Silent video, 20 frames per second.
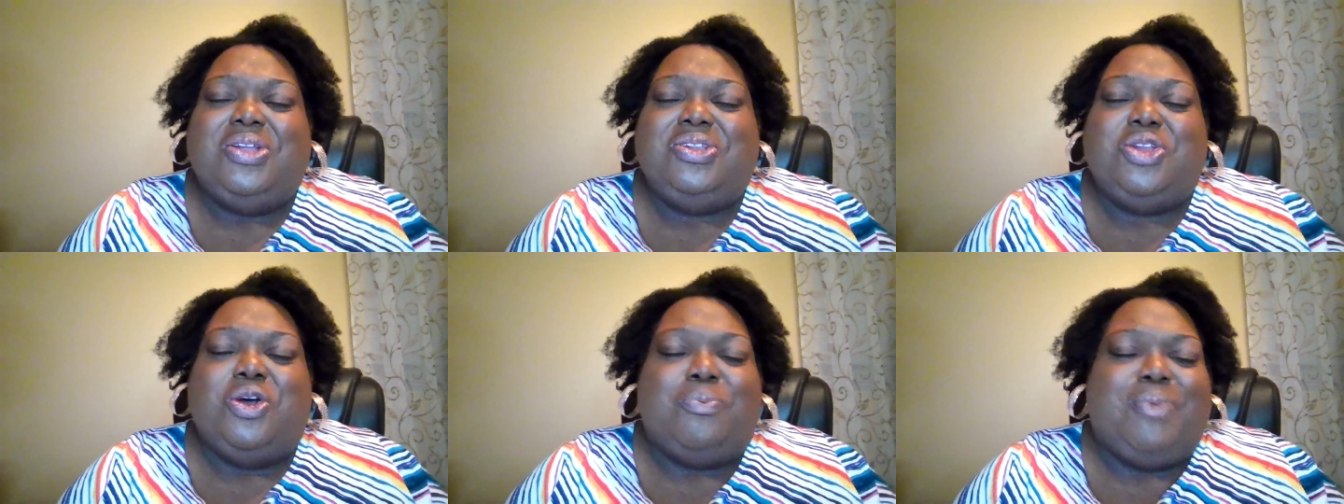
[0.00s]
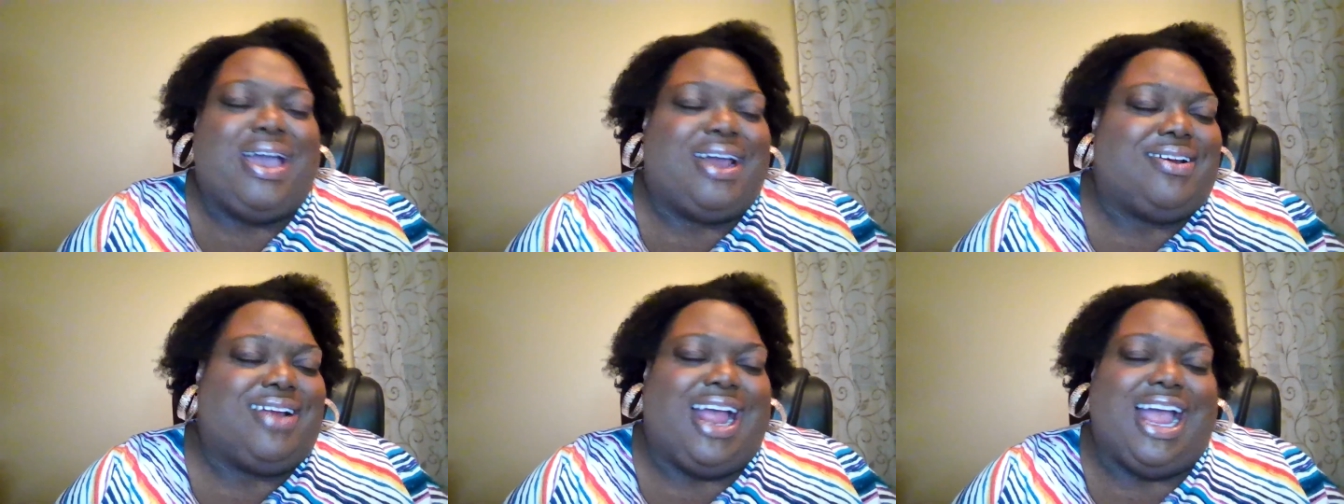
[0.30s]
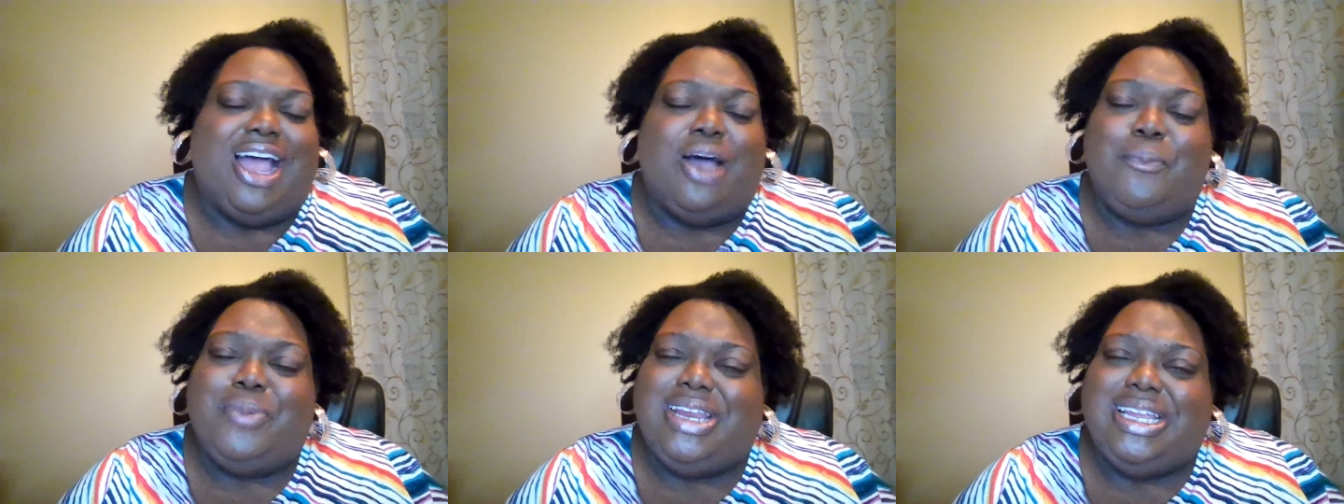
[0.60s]
no matter
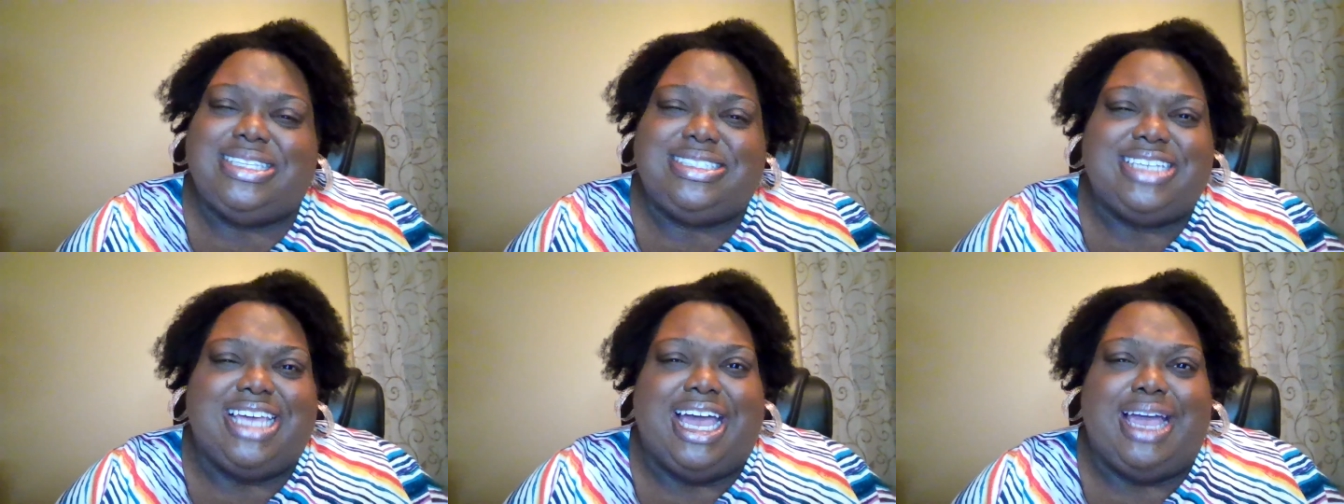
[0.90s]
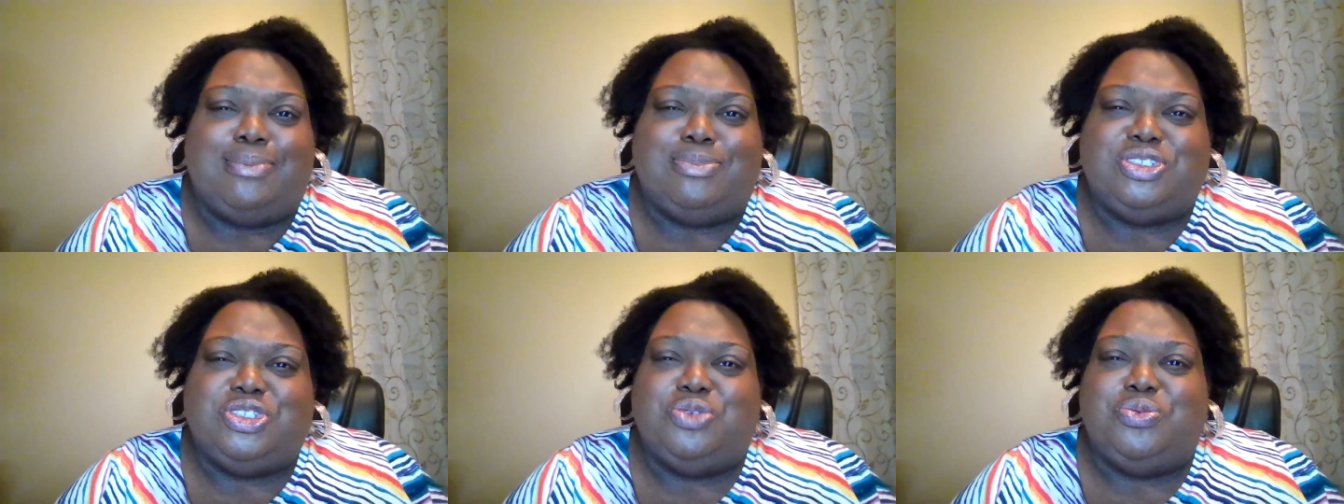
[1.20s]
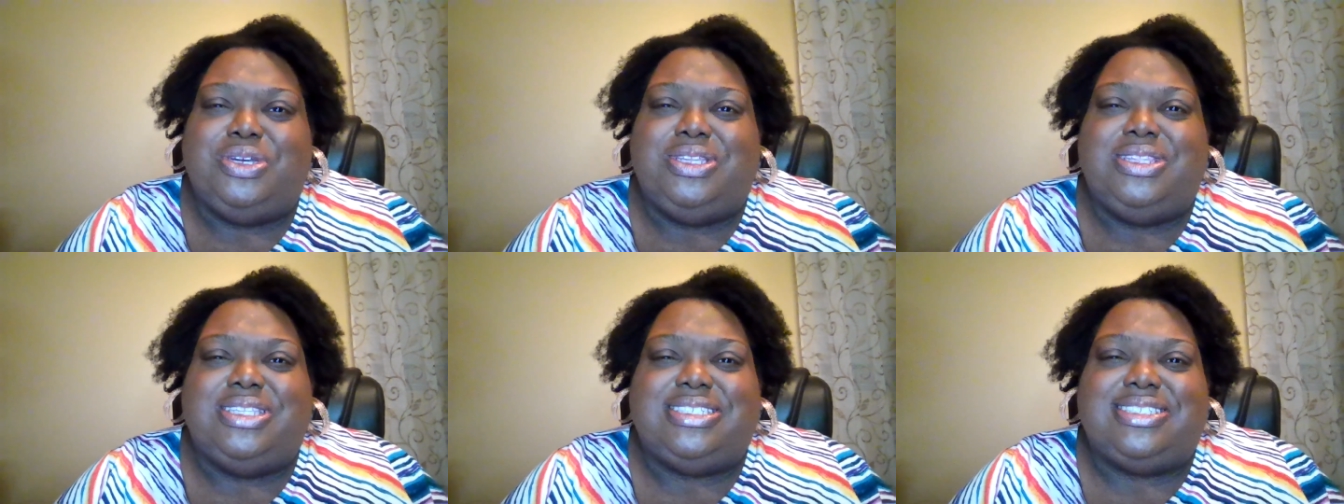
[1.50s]
how many times you
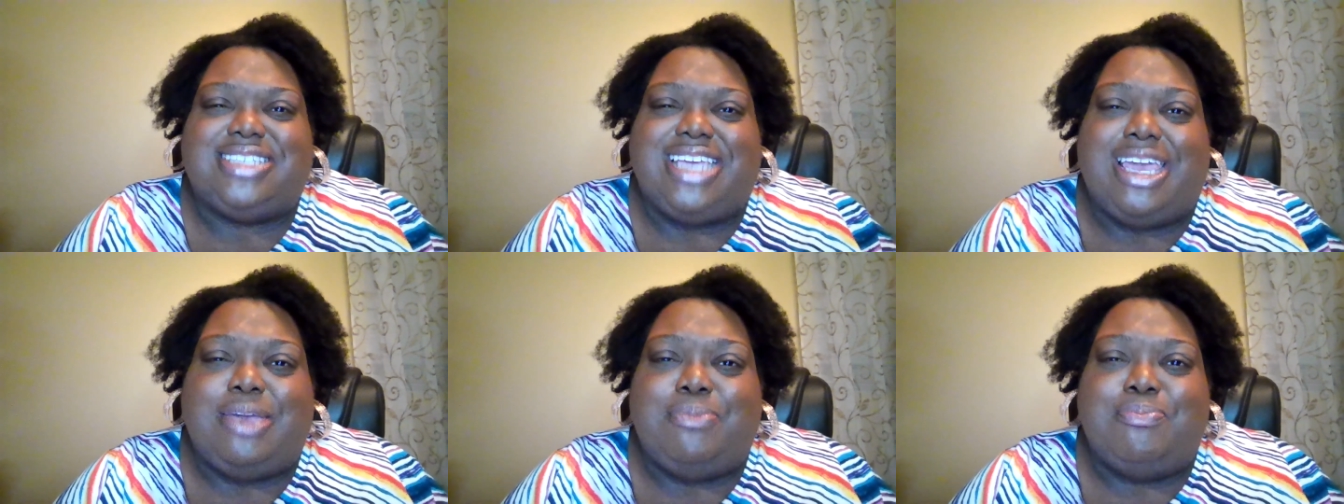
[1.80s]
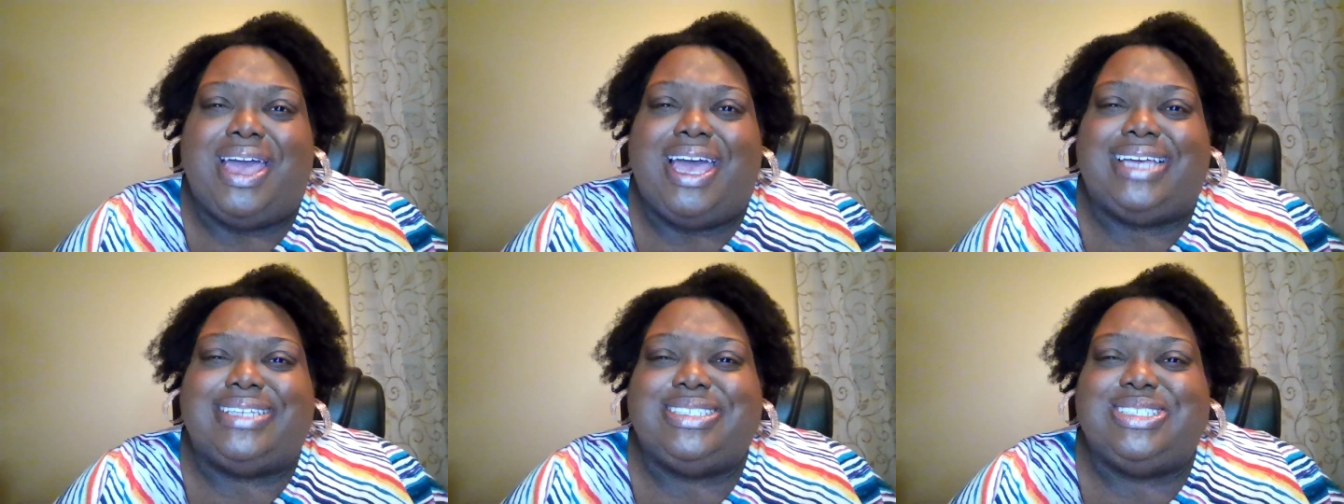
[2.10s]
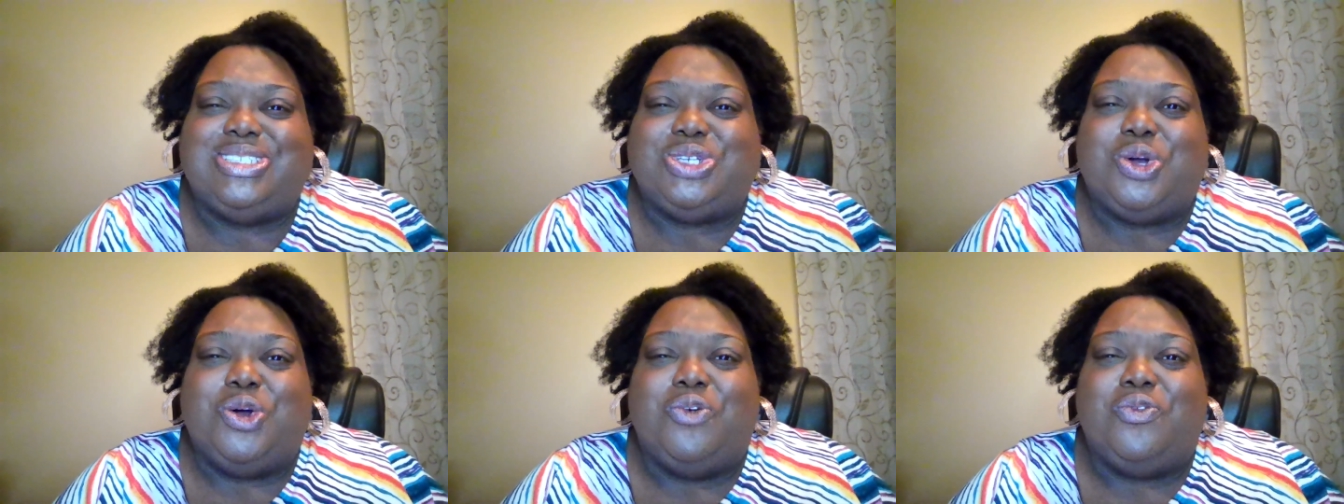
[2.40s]
read the same
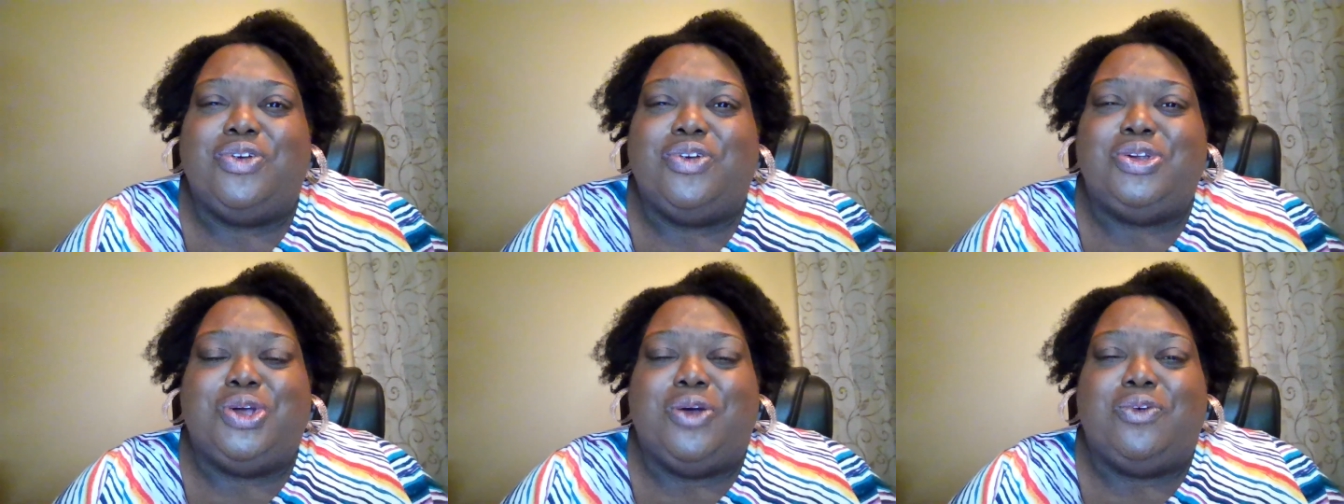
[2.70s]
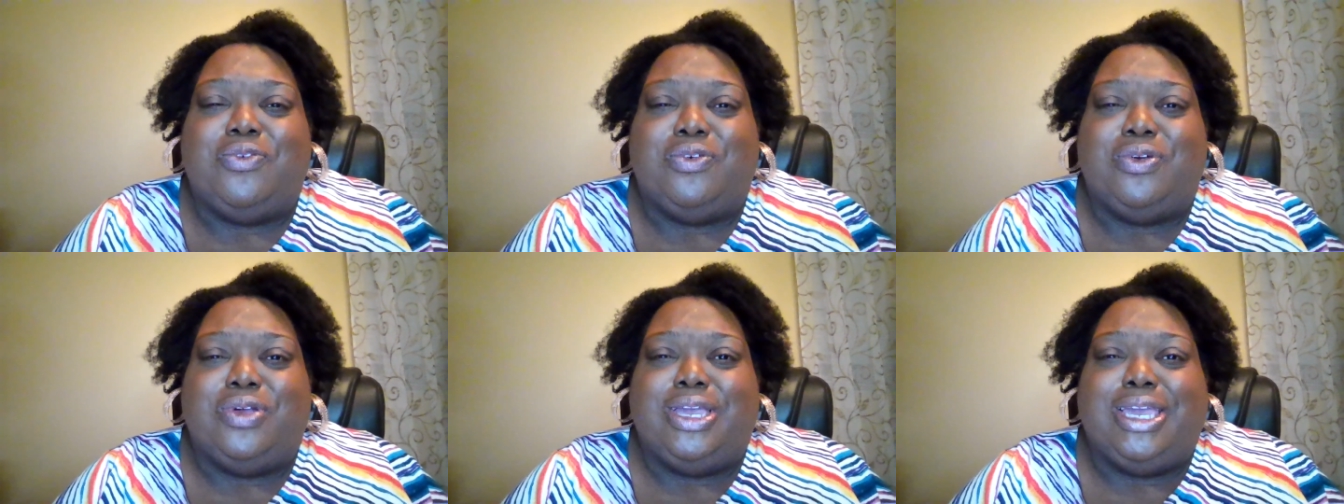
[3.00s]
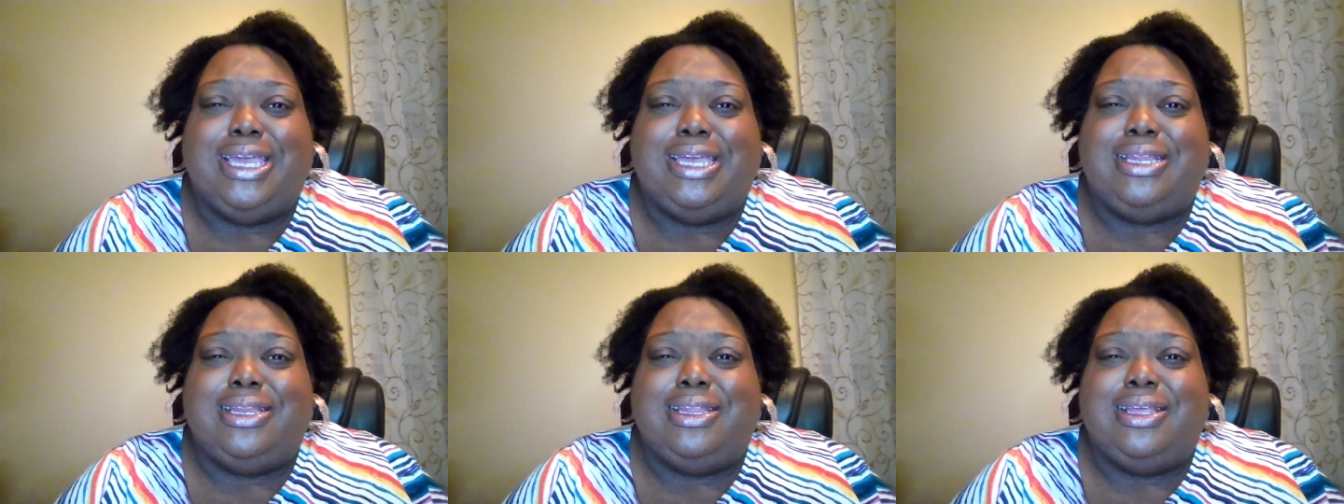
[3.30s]
passage over and over
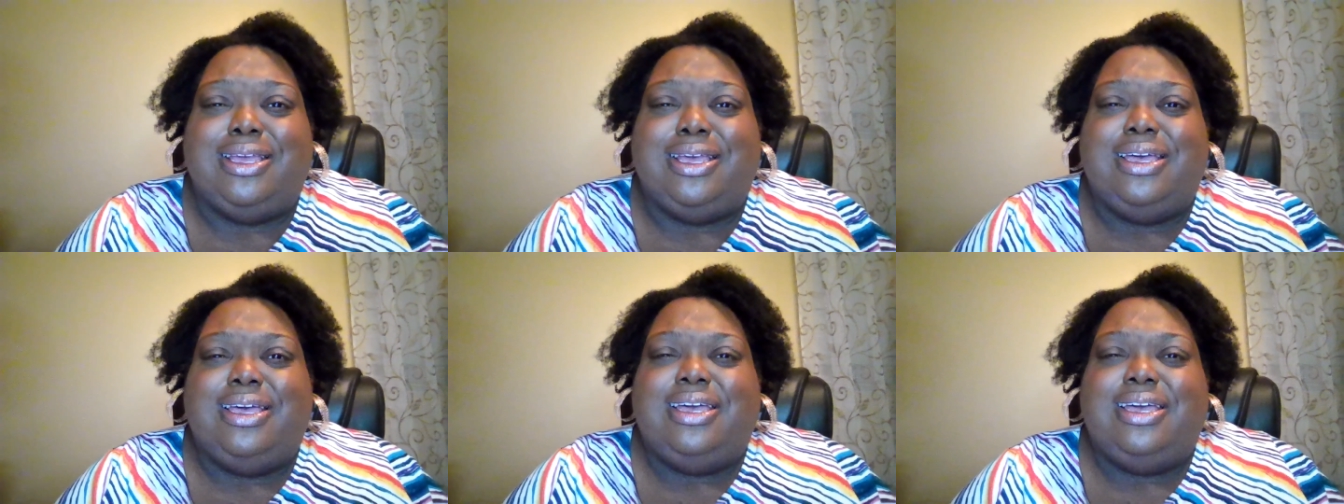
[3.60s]
again,